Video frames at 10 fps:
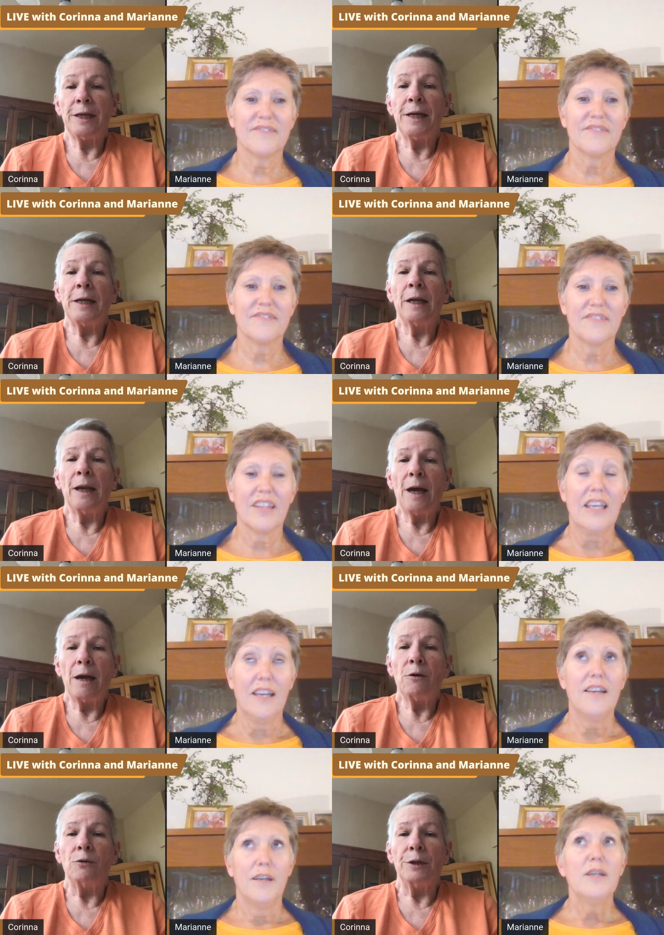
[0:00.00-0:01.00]
Speaker 1: and
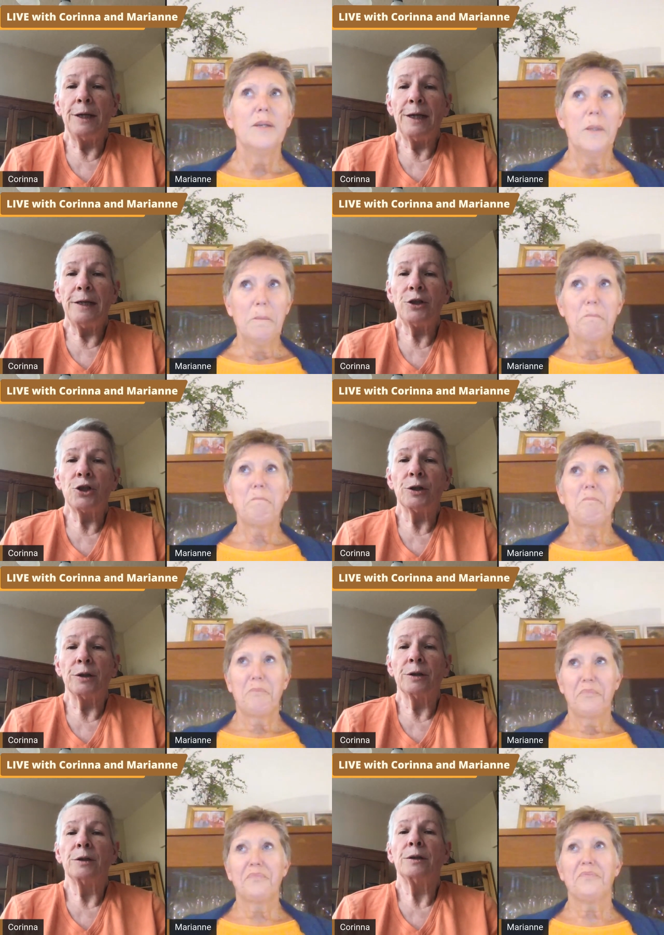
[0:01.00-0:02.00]
allow
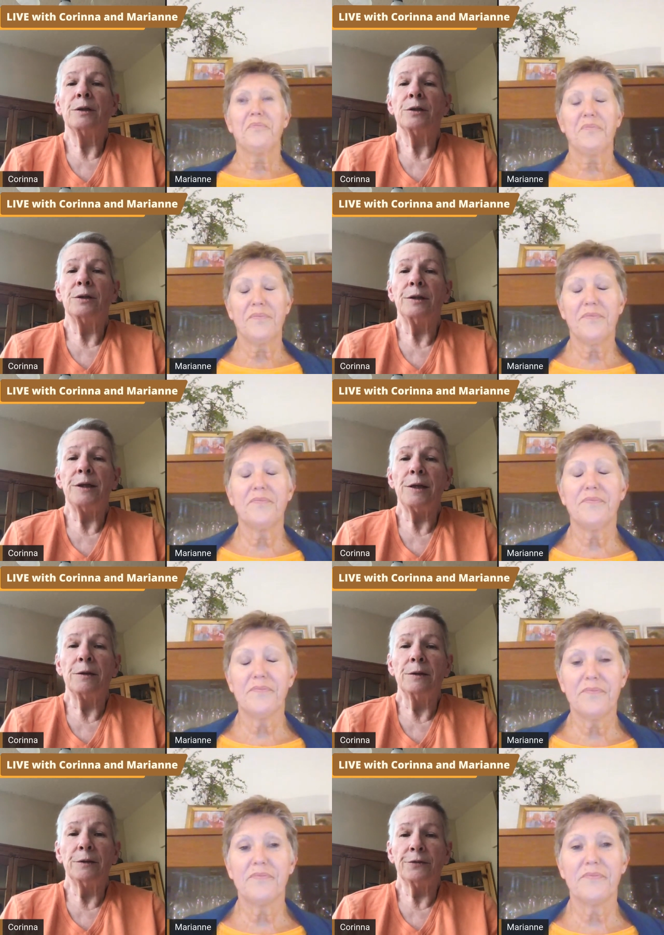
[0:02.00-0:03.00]
nature, the
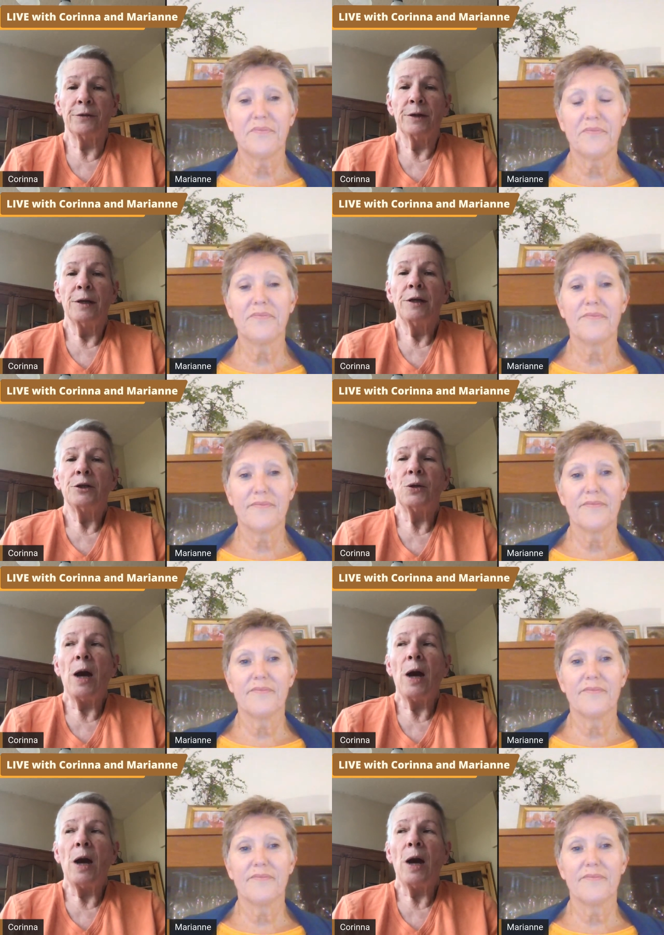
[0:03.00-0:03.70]
earth, to